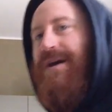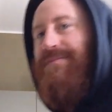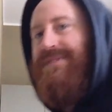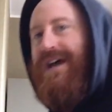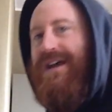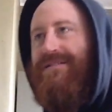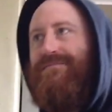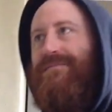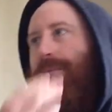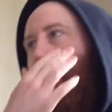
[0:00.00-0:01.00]
update.
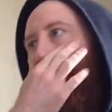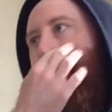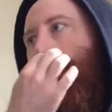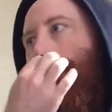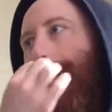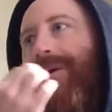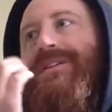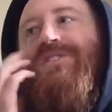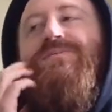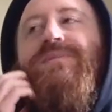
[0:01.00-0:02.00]

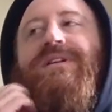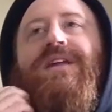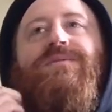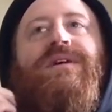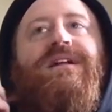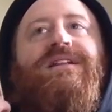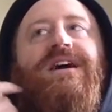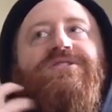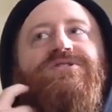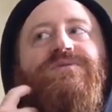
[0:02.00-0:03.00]
There should be another one in
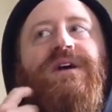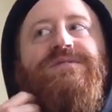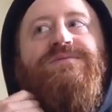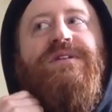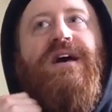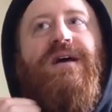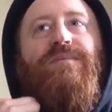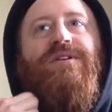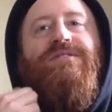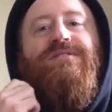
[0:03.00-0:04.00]
like 2 weeks when I
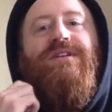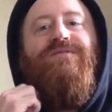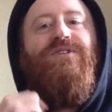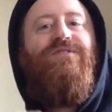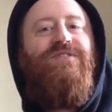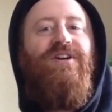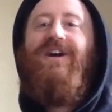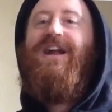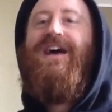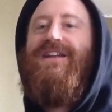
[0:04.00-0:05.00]
bottle. I've got to
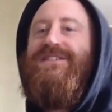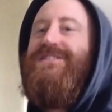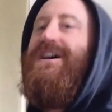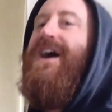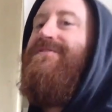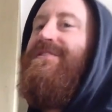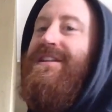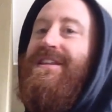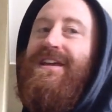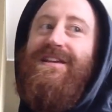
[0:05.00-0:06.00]
figure out how to
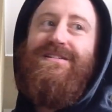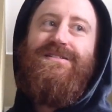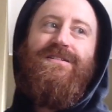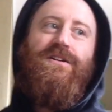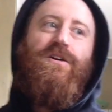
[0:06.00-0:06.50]
siphon things,